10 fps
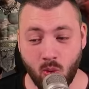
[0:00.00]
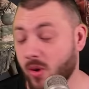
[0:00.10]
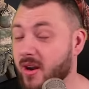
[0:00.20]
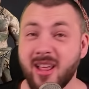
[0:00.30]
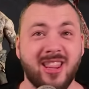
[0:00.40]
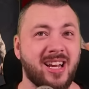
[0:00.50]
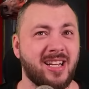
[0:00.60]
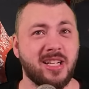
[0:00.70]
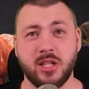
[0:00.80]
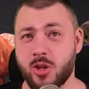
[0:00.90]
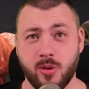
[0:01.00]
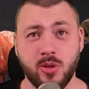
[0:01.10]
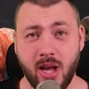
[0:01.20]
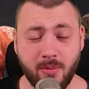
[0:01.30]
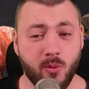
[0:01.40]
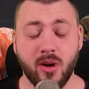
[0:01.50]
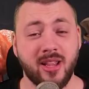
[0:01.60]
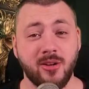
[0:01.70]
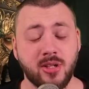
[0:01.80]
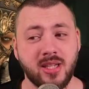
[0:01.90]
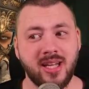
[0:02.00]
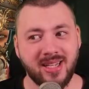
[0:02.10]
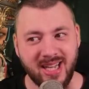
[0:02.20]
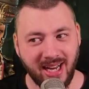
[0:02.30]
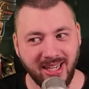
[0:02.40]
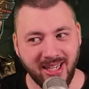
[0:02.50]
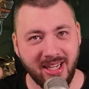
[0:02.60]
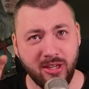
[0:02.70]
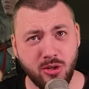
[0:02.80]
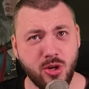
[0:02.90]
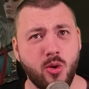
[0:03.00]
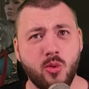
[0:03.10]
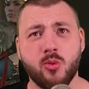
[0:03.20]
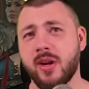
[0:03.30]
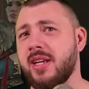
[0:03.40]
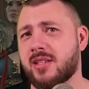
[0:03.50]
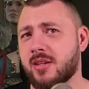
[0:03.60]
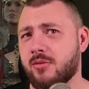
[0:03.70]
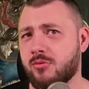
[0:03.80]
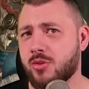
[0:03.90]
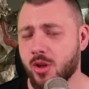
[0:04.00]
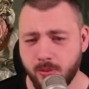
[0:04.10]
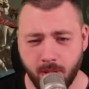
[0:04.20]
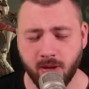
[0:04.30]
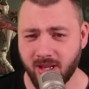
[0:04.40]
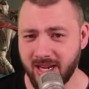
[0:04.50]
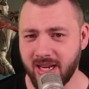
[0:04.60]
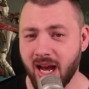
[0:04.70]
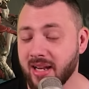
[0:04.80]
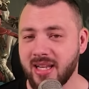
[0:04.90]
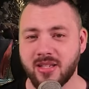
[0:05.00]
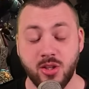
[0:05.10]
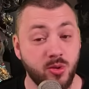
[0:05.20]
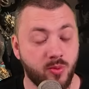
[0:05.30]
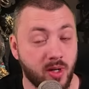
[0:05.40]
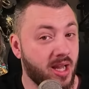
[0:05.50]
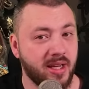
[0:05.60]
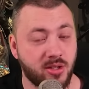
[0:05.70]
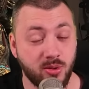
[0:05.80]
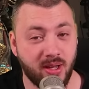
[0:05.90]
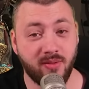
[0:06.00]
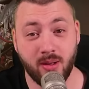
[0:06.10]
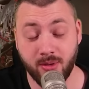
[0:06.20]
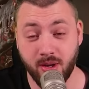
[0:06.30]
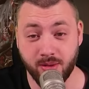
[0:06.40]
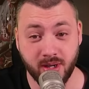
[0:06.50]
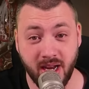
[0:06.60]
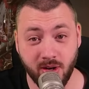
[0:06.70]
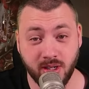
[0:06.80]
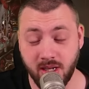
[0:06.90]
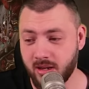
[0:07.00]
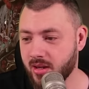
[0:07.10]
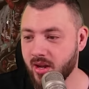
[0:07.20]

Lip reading: where nothing is going to happen, where there's technically no reason to play unless you would like to level up another character,